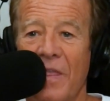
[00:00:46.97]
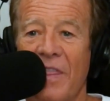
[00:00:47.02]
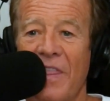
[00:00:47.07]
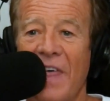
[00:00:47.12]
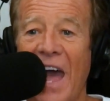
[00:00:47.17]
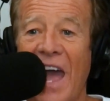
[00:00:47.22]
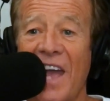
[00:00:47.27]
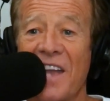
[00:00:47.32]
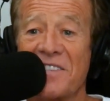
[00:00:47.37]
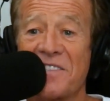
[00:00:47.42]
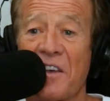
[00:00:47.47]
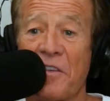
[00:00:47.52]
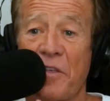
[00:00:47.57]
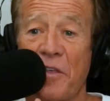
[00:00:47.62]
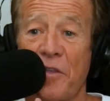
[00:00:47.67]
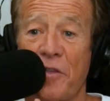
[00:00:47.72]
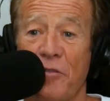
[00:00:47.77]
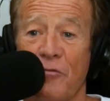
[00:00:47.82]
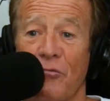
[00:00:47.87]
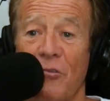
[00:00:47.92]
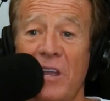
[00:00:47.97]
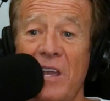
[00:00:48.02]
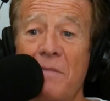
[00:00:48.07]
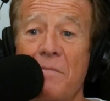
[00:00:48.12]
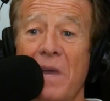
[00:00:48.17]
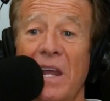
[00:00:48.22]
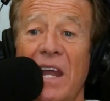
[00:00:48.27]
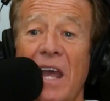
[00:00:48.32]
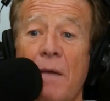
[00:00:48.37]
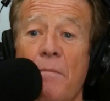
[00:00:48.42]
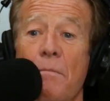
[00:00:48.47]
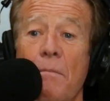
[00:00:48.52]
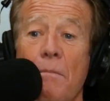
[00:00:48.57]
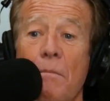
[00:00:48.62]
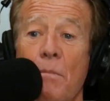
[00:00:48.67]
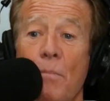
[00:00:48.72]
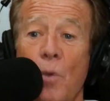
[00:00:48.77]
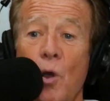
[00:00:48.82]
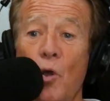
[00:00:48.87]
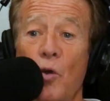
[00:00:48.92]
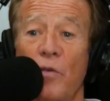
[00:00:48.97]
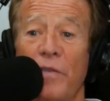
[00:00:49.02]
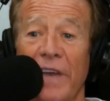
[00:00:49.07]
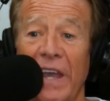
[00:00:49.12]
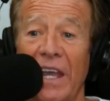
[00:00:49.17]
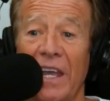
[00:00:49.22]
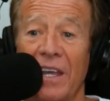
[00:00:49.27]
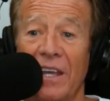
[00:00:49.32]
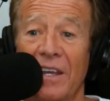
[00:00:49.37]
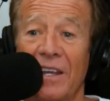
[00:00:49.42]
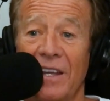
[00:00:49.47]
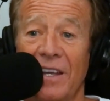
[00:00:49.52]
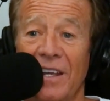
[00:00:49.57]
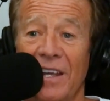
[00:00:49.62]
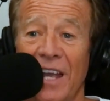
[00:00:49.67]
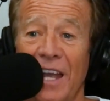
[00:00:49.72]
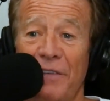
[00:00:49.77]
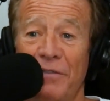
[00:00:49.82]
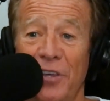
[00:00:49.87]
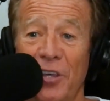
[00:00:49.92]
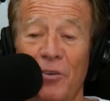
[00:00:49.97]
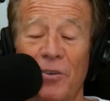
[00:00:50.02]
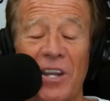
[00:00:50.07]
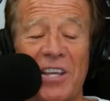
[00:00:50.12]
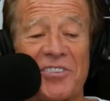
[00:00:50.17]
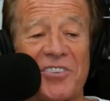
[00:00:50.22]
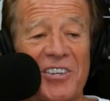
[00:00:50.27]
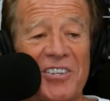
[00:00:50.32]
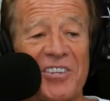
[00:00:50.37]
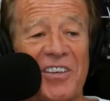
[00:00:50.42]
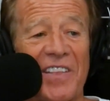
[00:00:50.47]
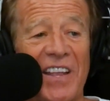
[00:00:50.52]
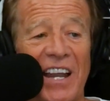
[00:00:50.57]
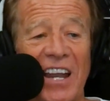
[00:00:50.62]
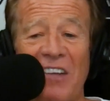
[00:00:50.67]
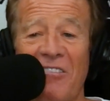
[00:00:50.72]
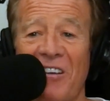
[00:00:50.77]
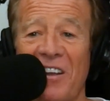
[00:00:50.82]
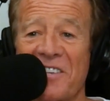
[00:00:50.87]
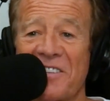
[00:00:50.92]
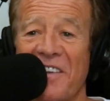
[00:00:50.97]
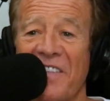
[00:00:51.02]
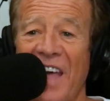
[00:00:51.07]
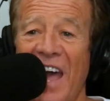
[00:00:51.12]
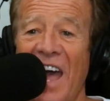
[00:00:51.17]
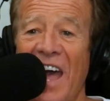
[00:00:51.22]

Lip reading: That is a 3-minute movie. If you listen to the lyrics of